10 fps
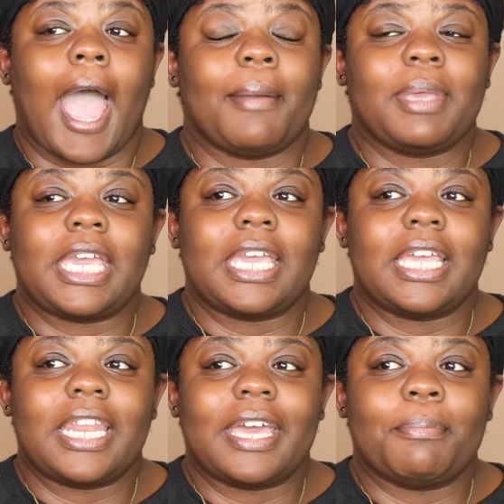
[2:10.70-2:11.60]
I
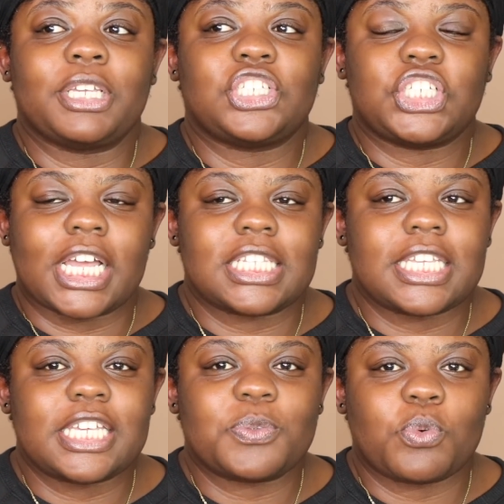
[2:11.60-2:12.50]
mean, Miss
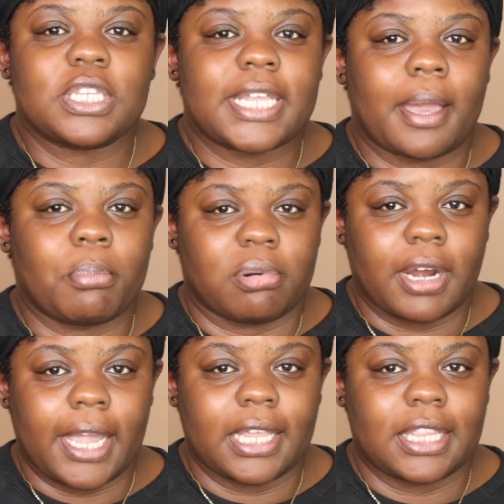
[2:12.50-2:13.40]
Jessie's was that
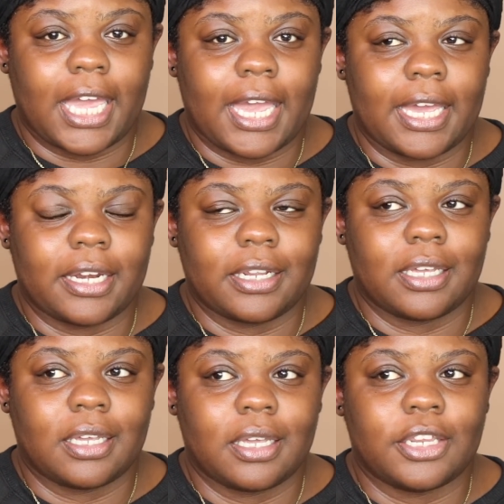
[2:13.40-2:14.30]
brand that
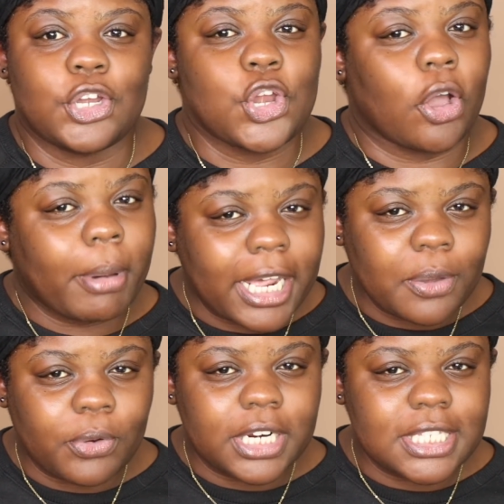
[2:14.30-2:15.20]

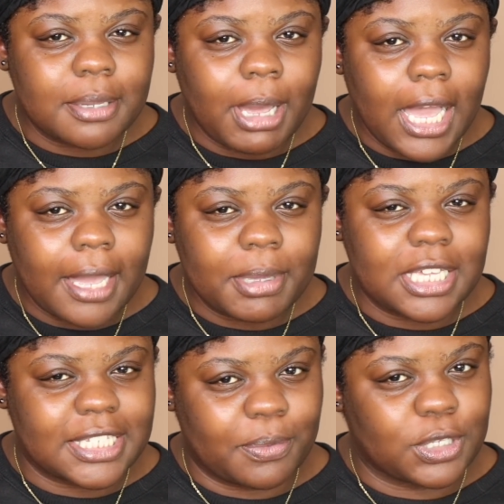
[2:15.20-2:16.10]
nobody wanted to buy
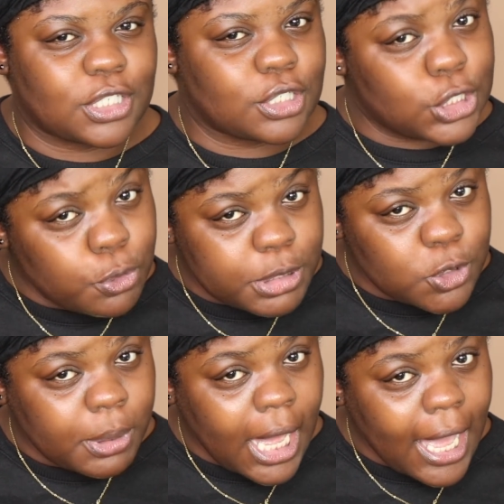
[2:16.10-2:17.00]
because they was super
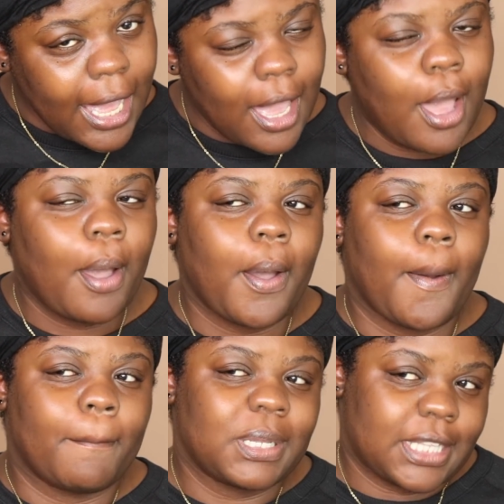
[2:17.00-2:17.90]
super high,
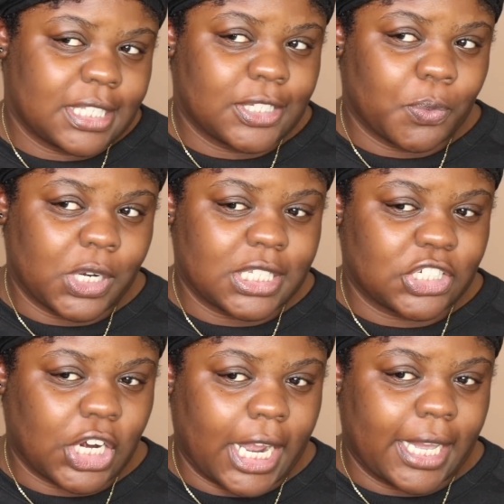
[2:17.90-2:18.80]
but they still wanted
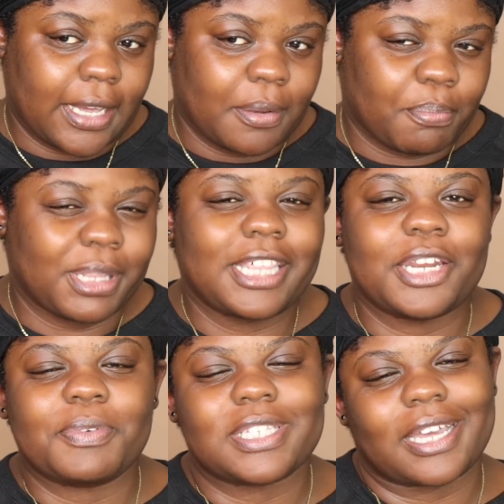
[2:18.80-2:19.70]
to try it. But
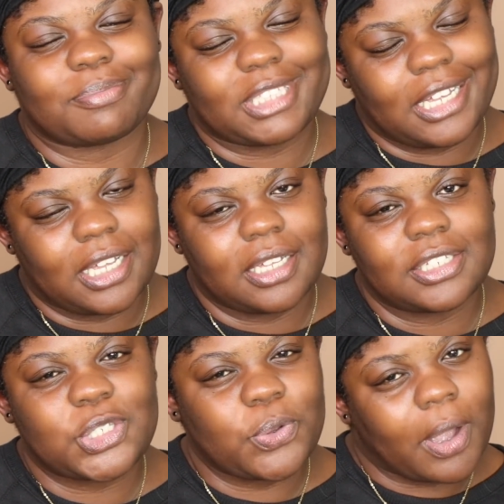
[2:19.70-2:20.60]
then it was like,
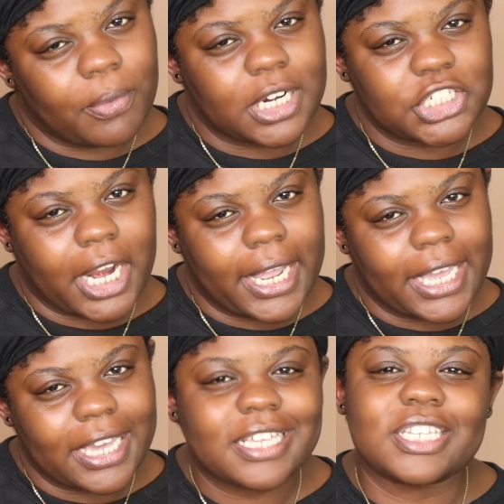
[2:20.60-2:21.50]
do I want to try
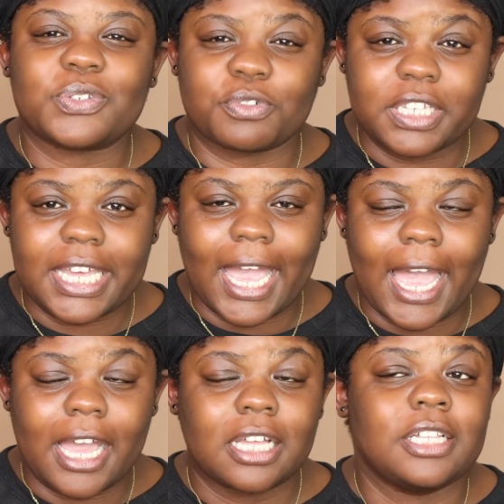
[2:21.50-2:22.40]
it cuz it's really
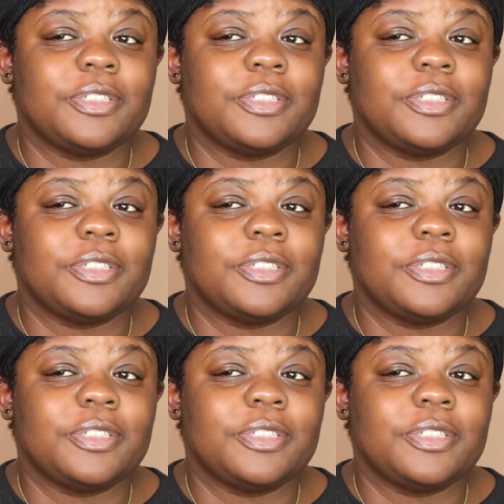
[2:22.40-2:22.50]
high?